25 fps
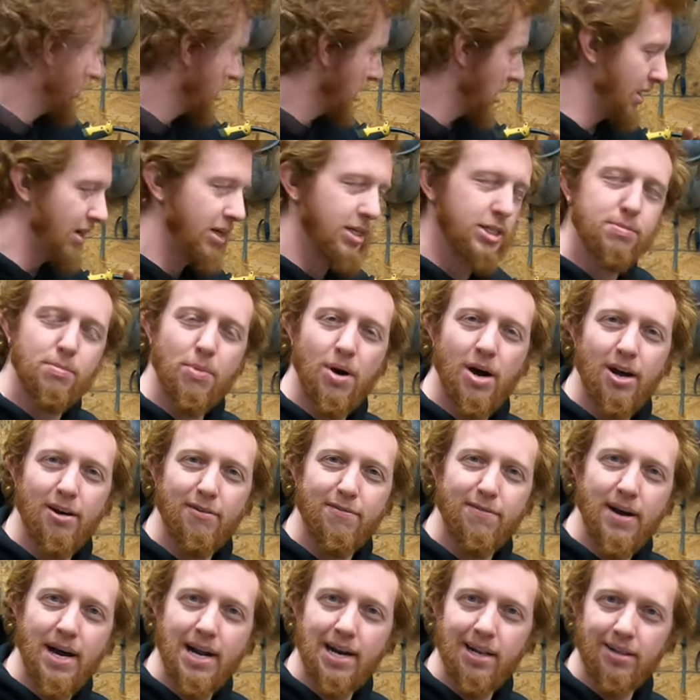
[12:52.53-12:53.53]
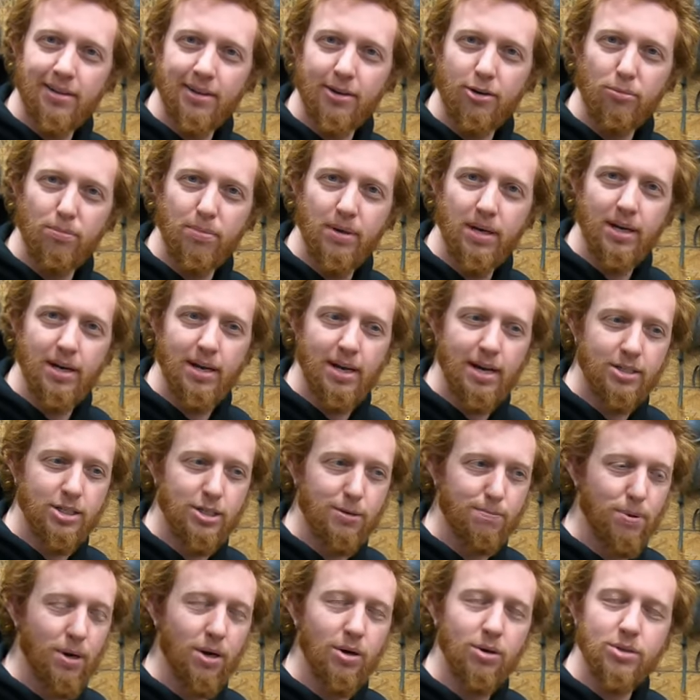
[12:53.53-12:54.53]
It is modified a little bit as
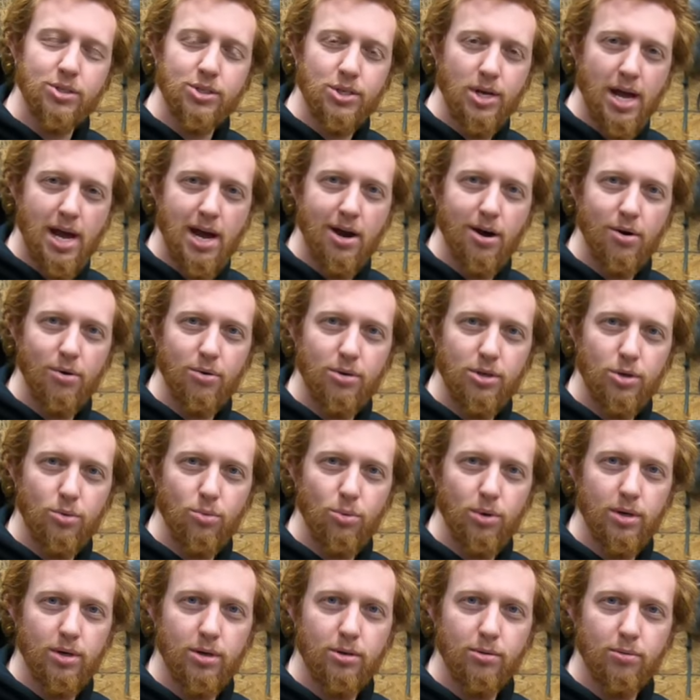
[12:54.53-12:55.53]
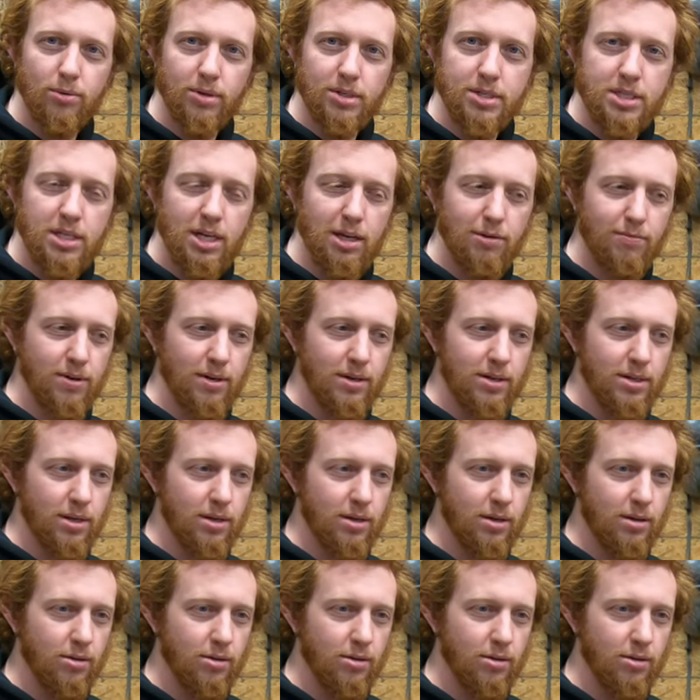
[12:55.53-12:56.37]
opposed to how you would receive it